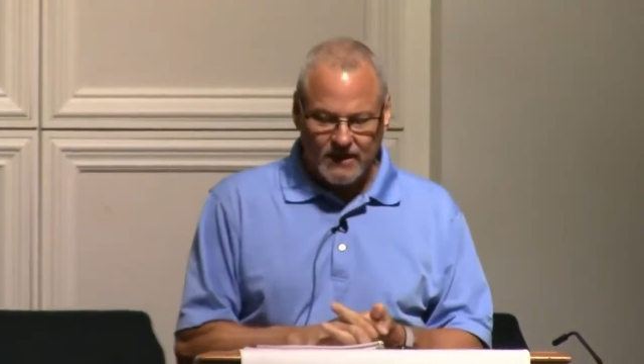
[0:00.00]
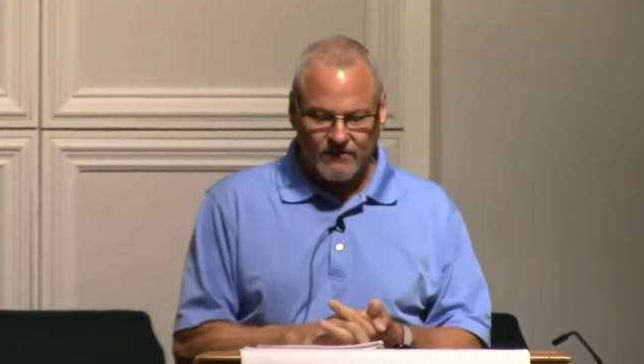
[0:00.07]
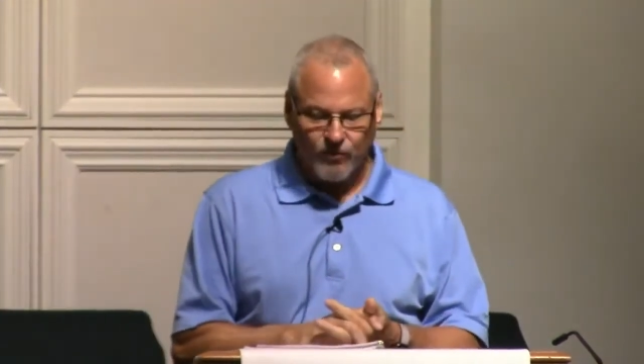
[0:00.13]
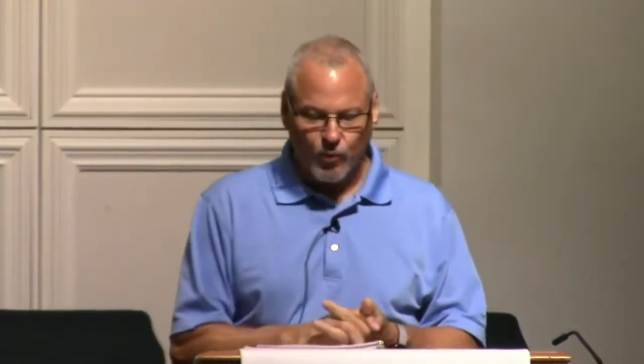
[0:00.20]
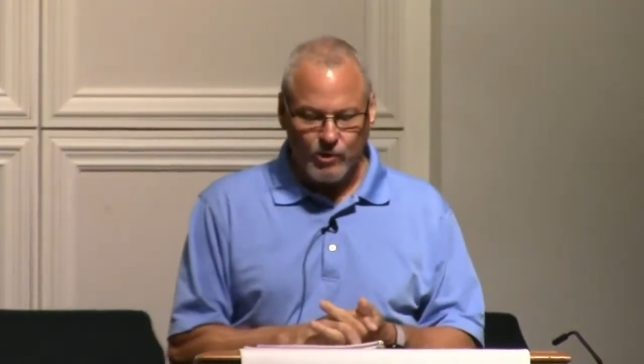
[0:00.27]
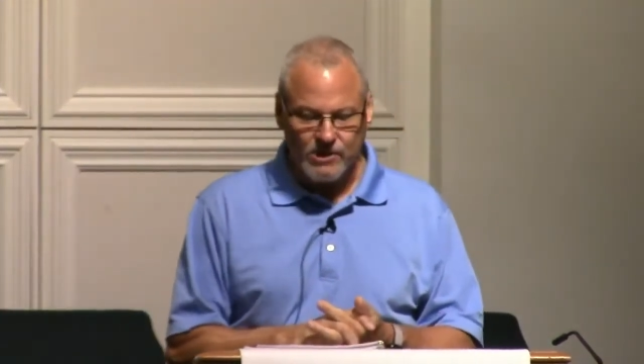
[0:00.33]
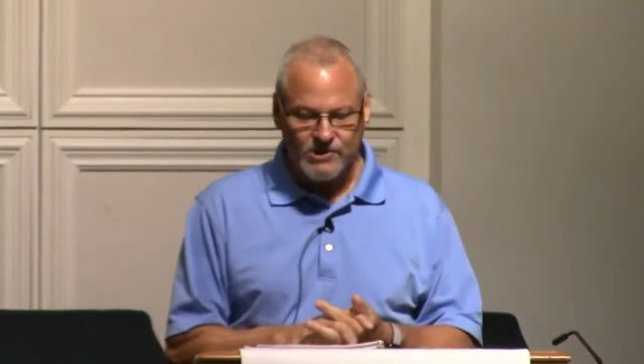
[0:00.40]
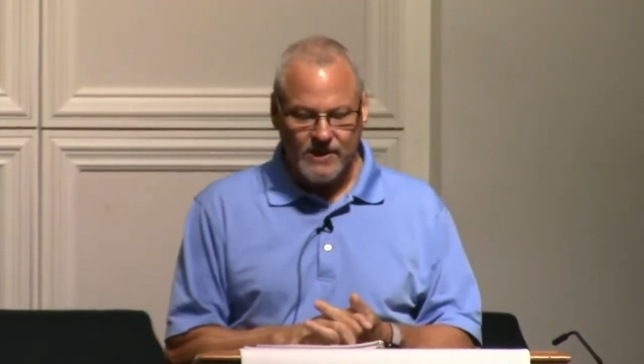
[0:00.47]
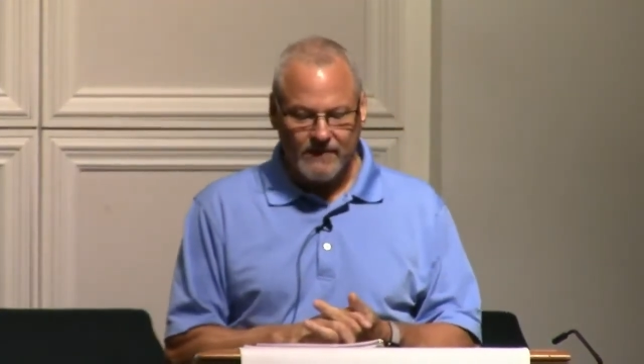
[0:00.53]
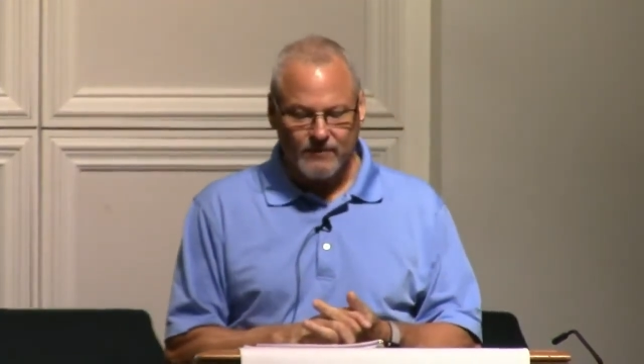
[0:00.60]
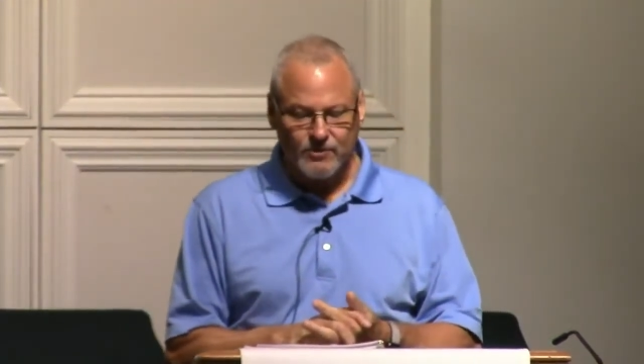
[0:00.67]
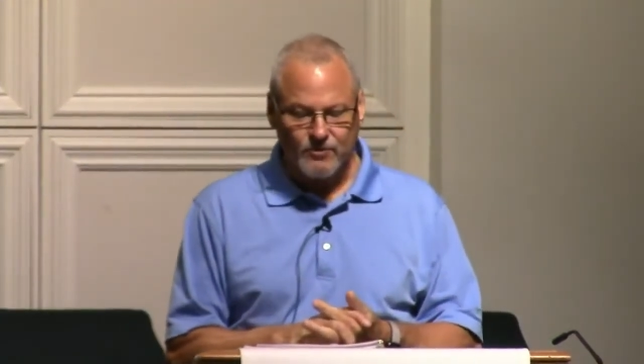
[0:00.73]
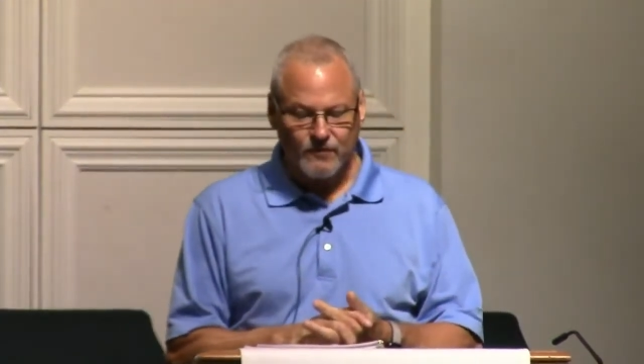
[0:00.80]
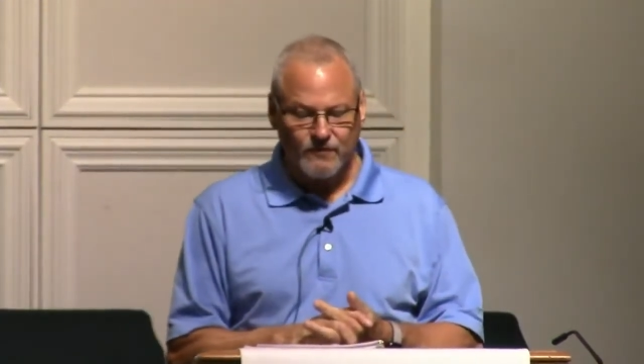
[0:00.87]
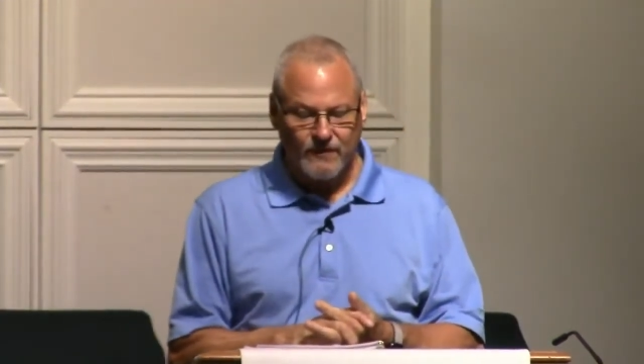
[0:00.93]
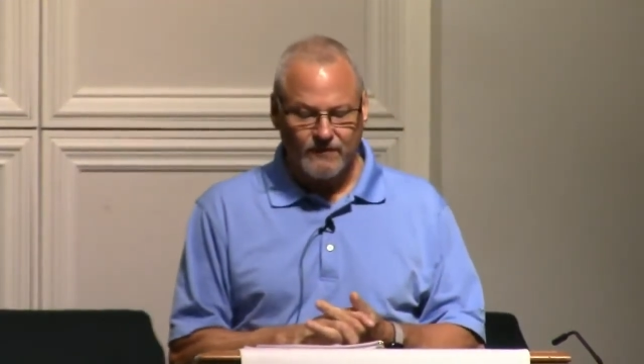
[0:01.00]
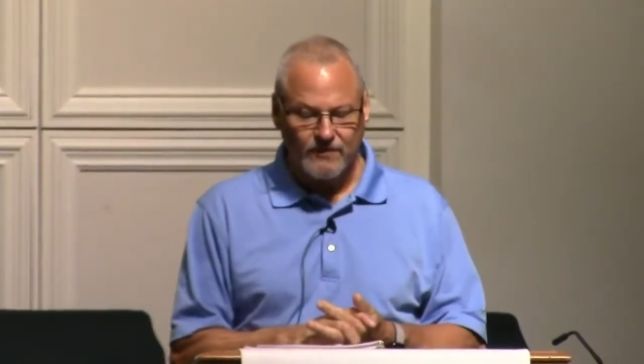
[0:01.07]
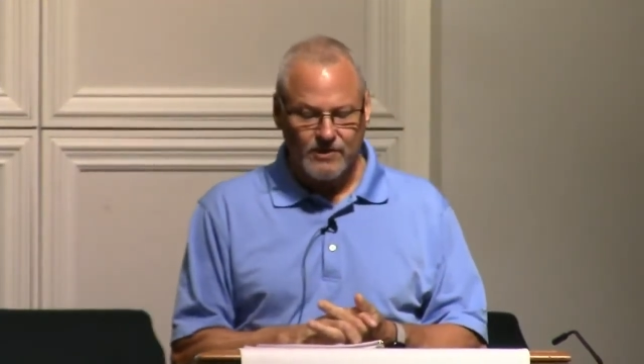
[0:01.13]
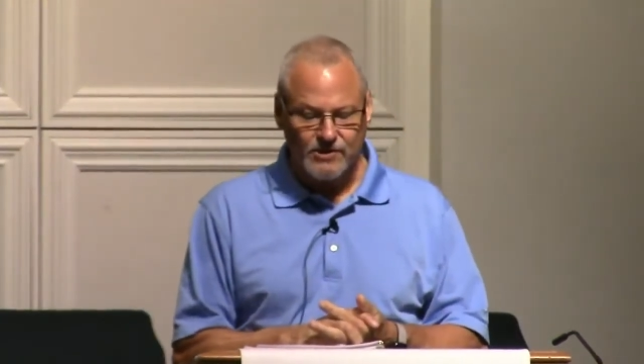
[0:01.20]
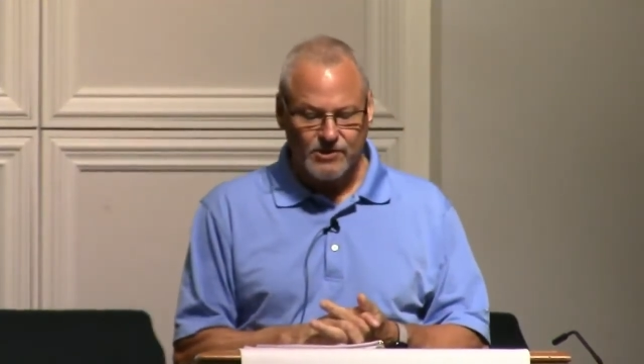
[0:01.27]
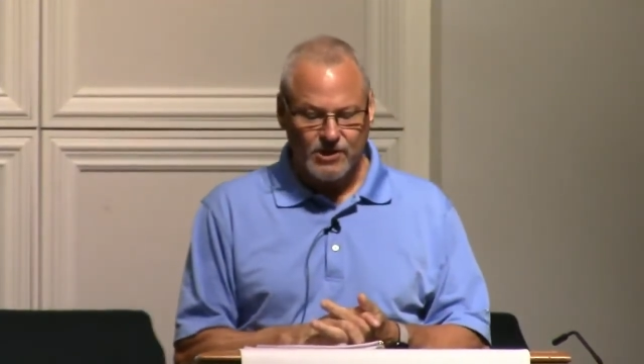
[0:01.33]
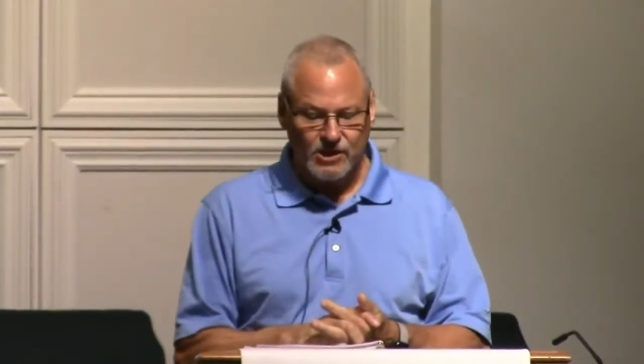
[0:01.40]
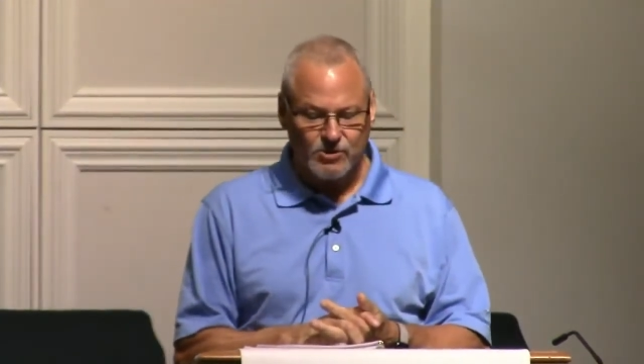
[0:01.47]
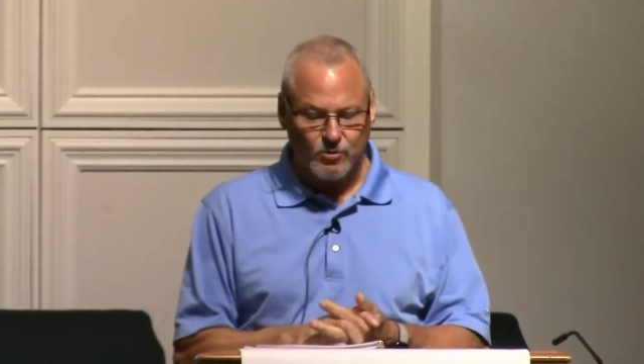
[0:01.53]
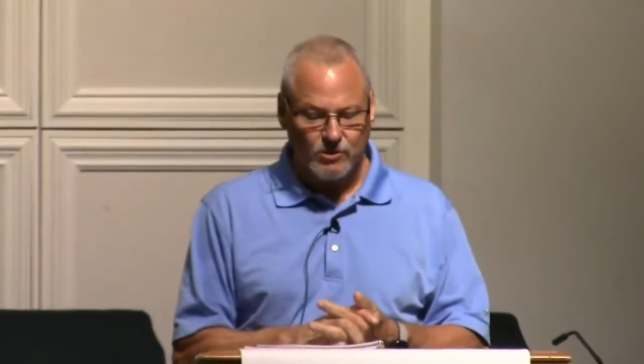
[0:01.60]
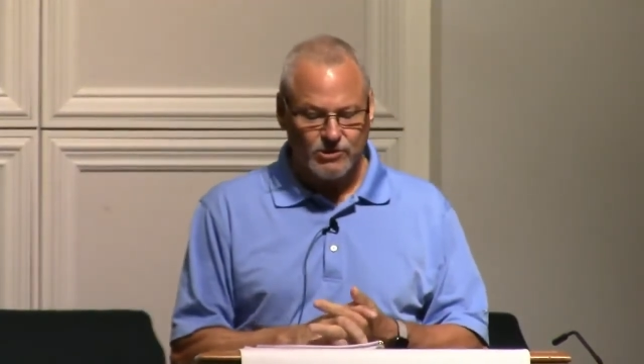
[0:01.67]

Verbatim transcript: 47 through 56,